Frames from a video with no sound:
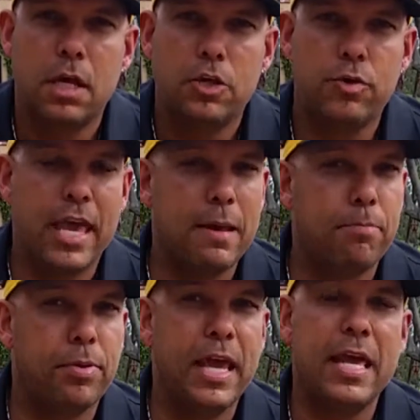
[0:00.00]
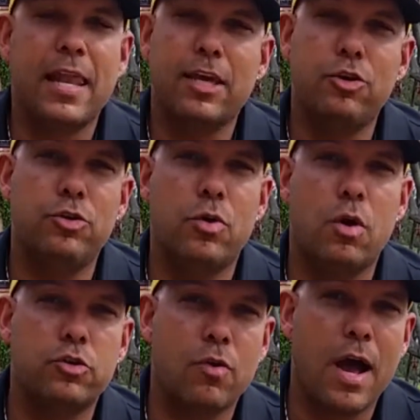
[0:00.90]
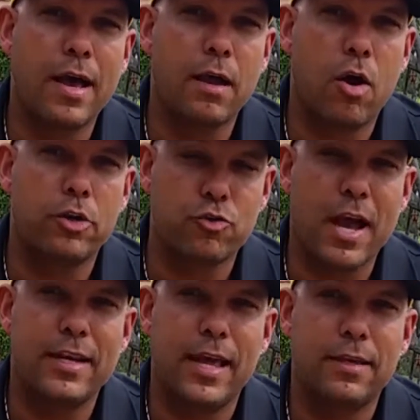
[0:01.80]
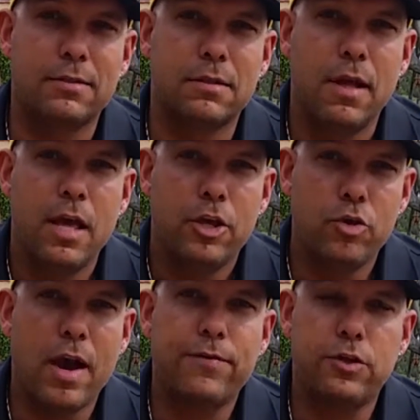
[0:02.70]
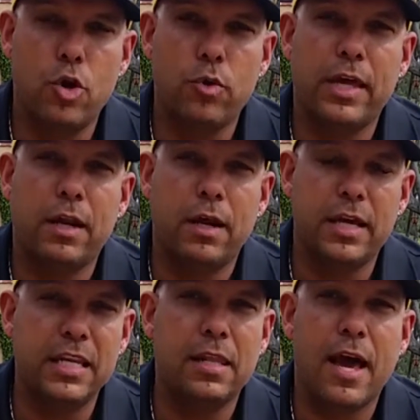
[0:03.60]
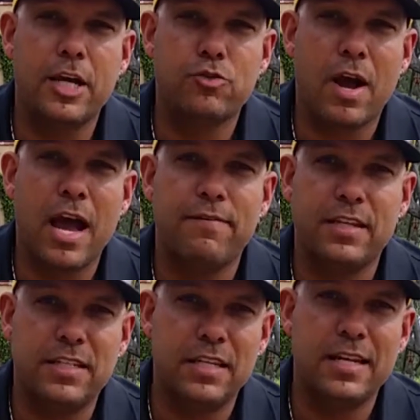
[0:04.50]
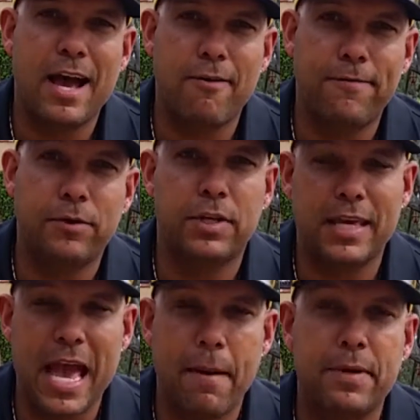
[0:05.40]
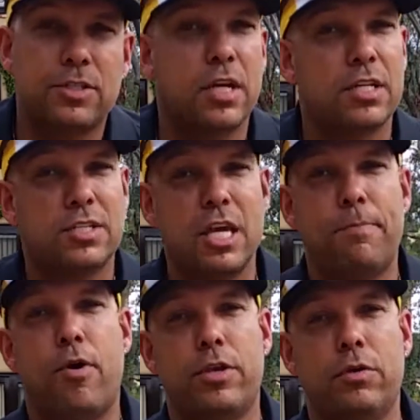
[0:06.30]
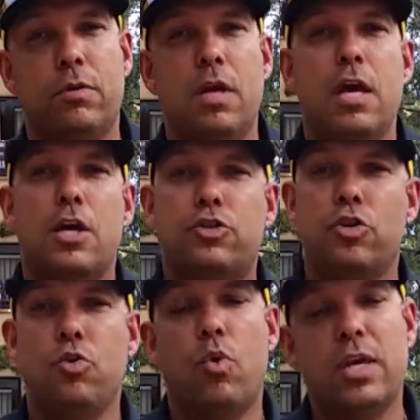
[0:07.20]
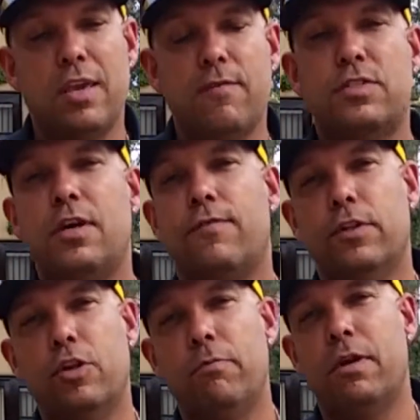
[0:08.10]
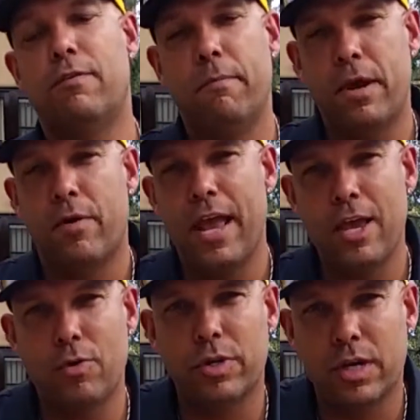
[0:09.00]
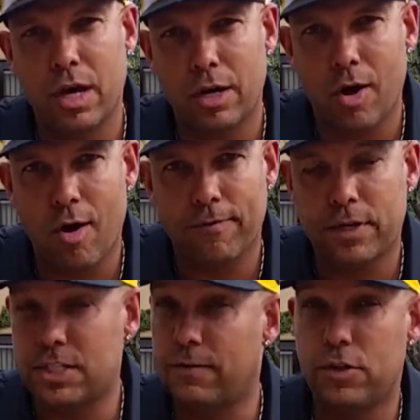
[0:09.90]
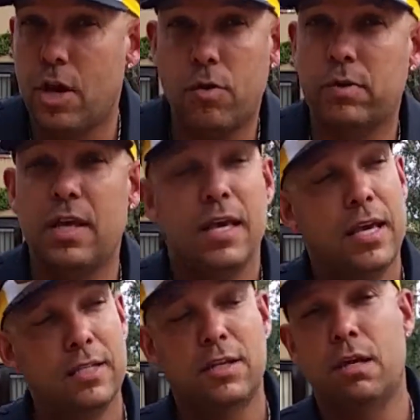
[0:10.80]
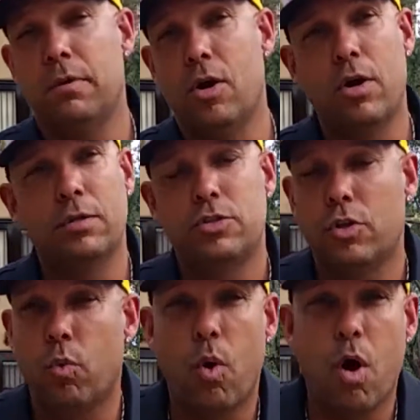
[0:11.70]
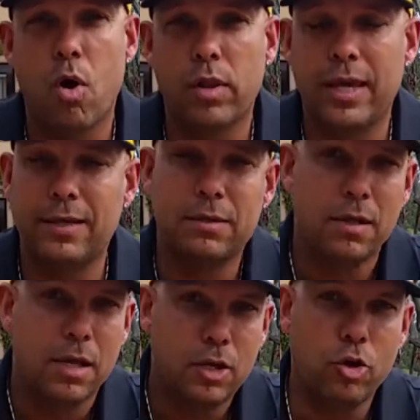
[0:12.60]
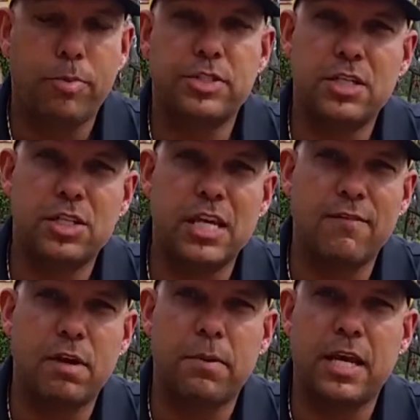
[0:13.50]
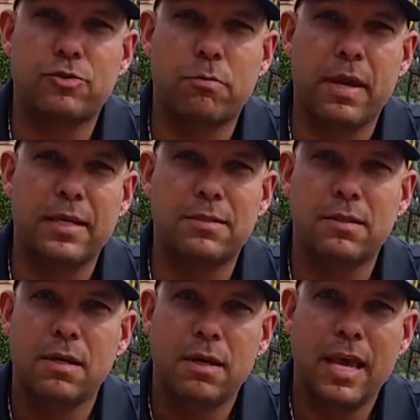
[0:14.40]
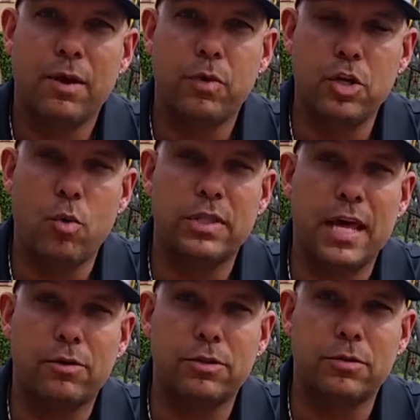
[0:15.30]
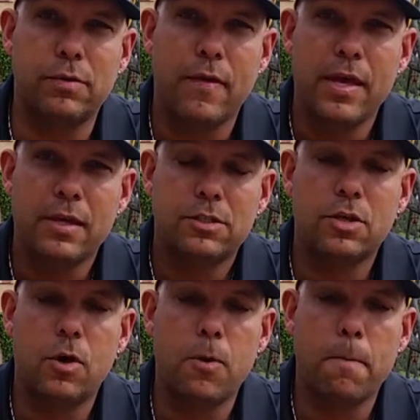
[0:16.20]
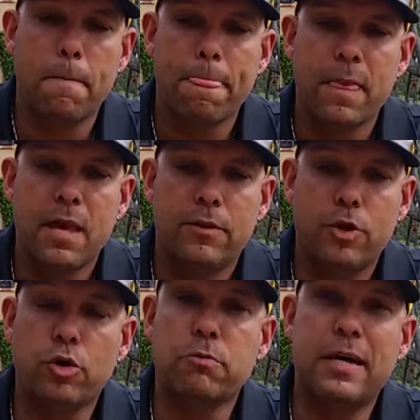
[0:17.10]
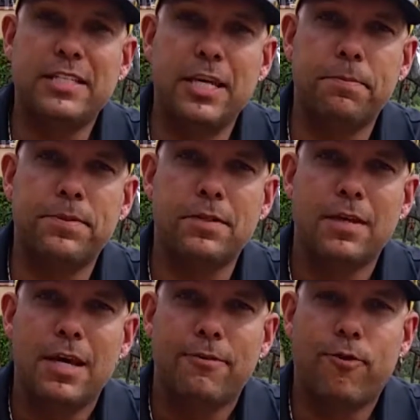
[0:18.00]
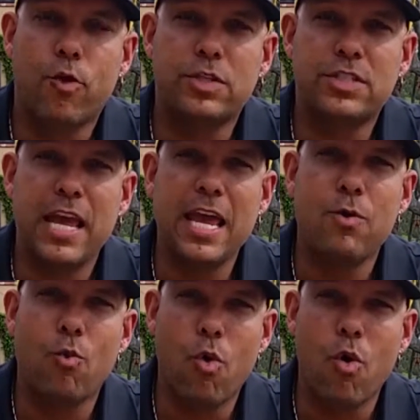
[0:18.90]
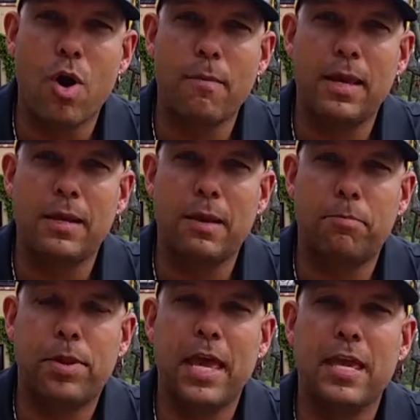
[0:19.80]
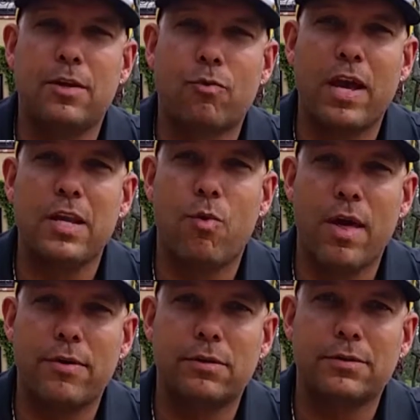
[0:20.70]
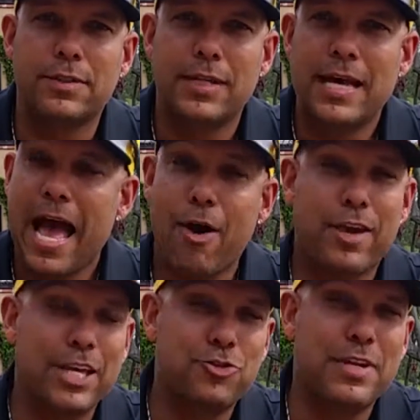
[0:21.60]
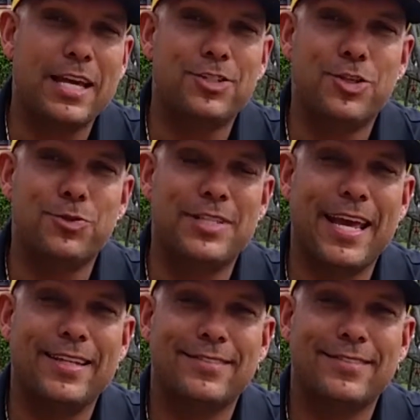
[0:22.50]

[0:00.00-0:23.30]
You can't play it like you do on dry days. You have to know that any line drive that's hitting the outfield in the gap is going to skip on you. So you want to give yourself a little bit of a better angle to cut it off, because if you don't, it's going to be on to the wall and potentially giving up an extra base. And we know what that'll do. So those are my tips for staying warm and playing in rainy weather. I'll catch you next Tuesday.